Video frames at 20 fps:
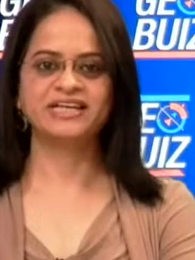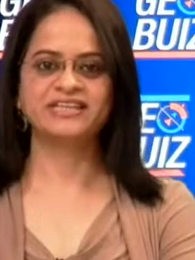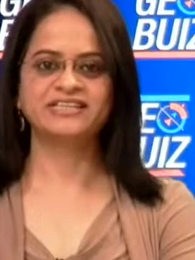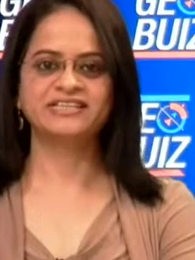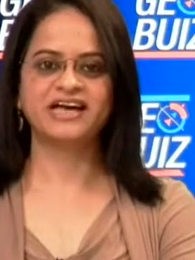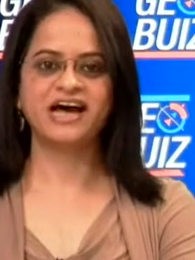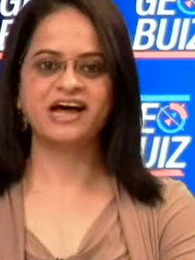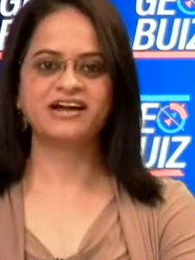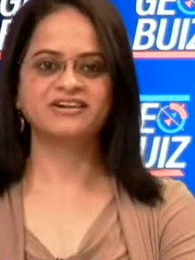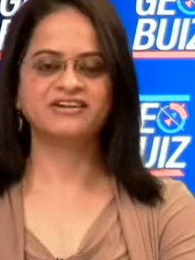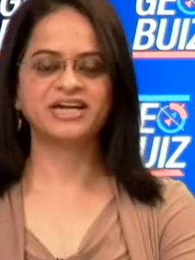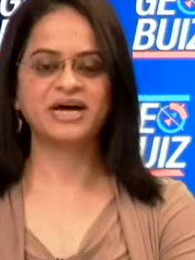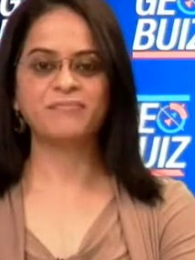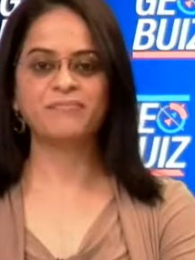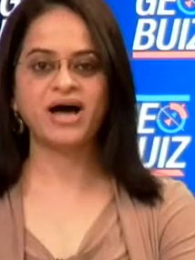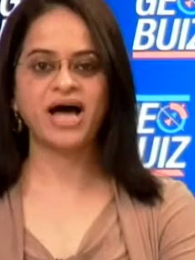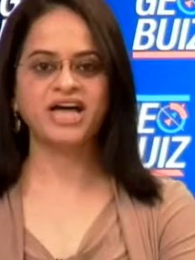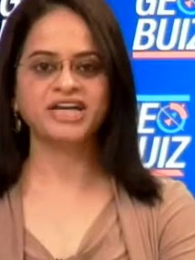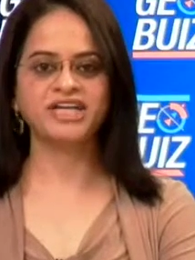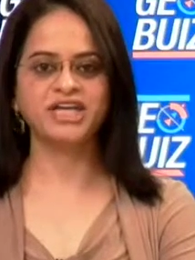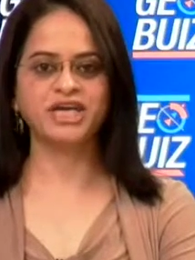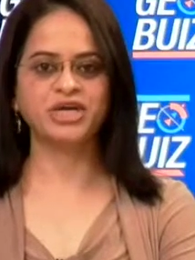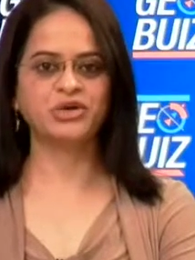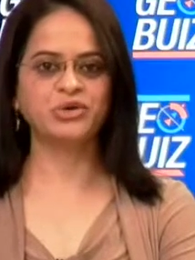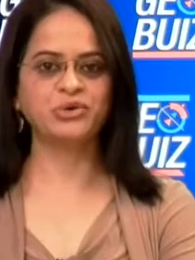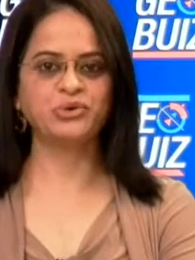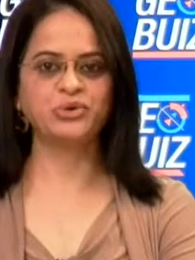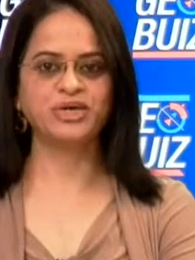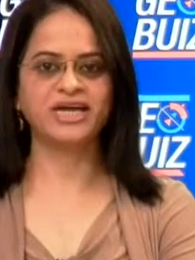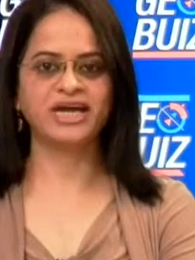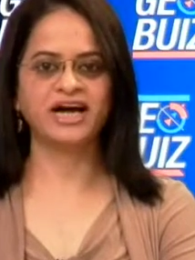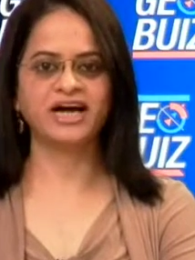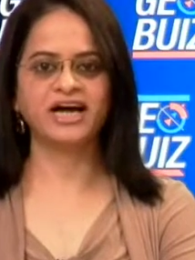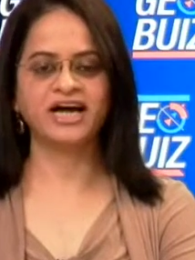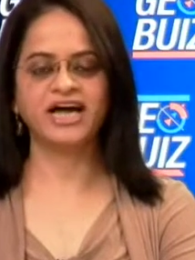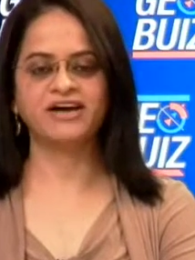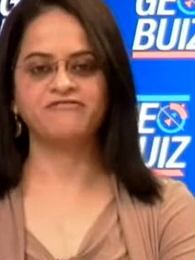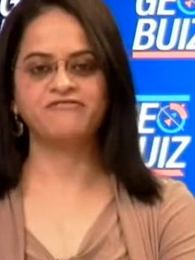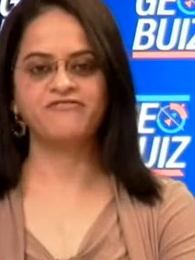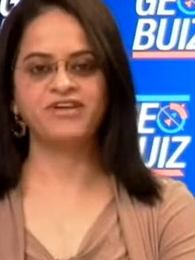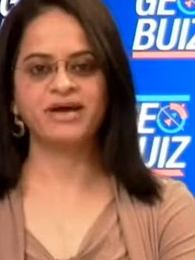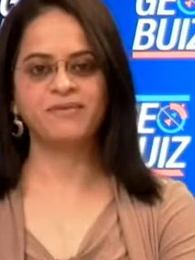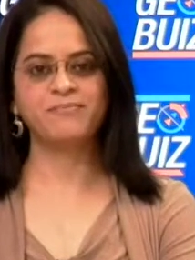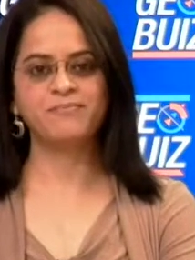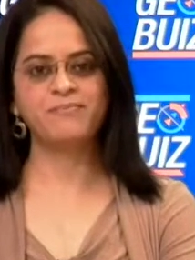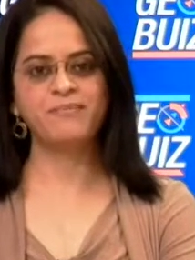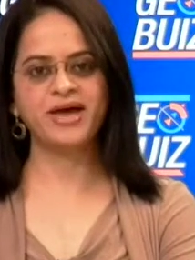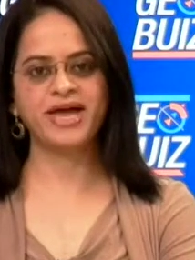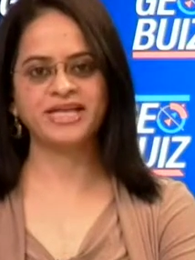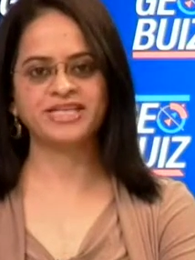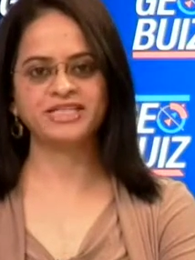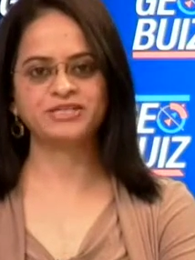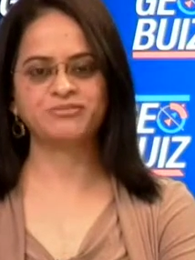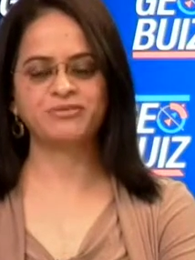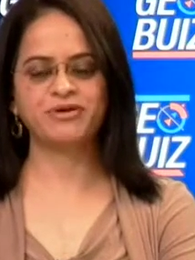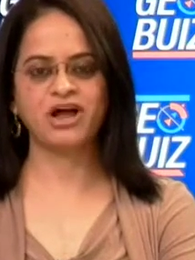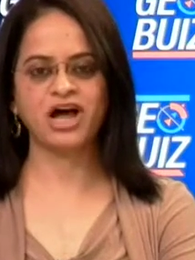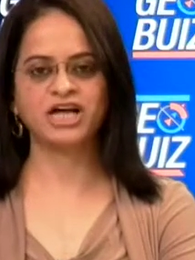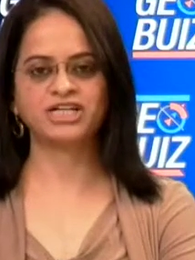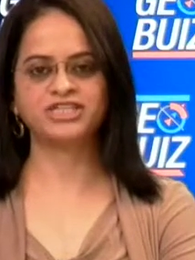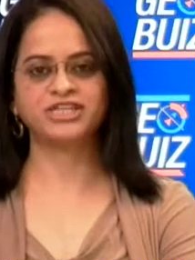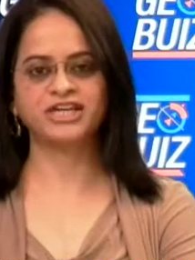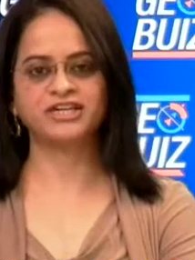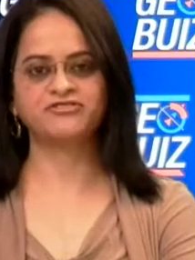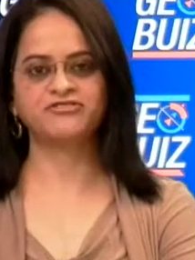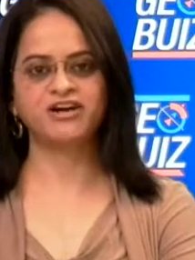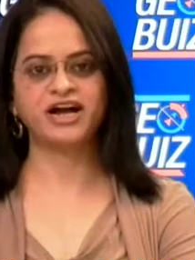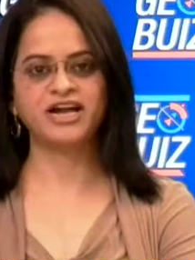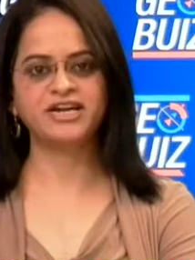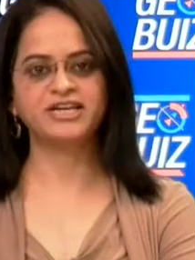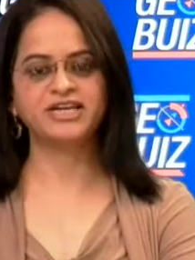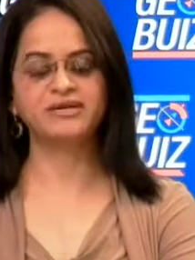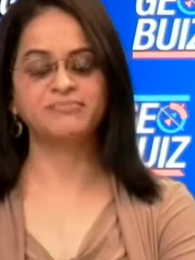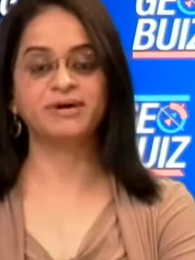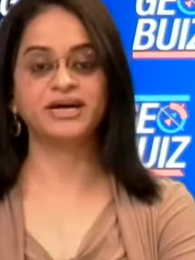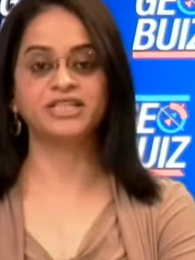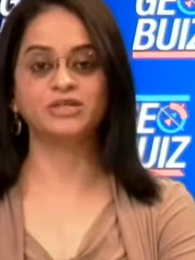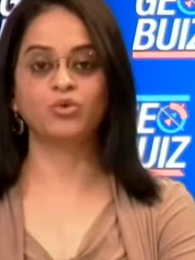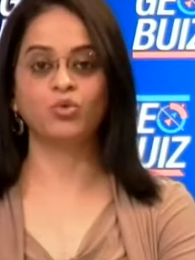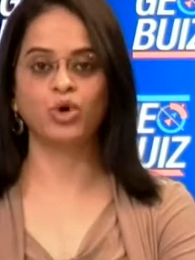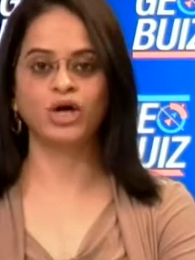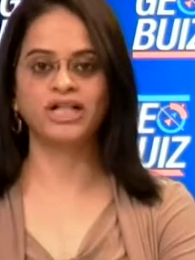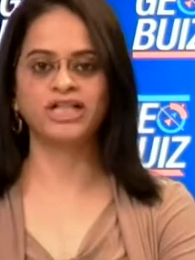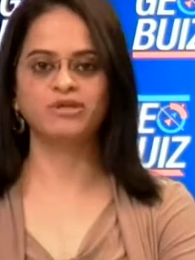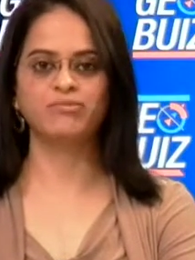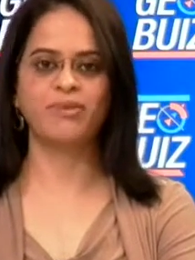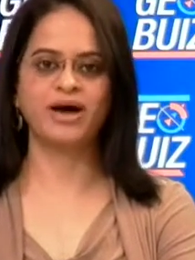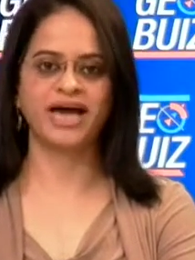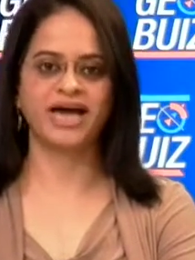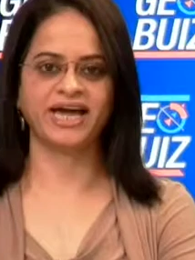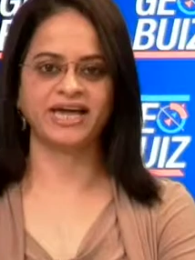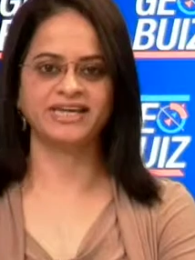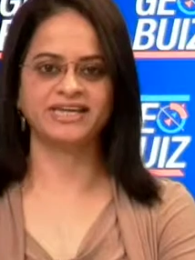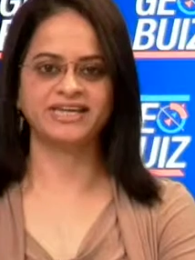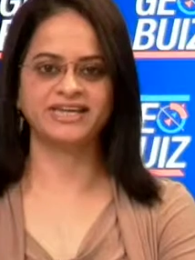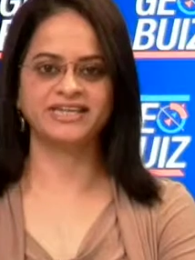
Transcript: the Ramani Huria, a web-based project funded by the World Bank,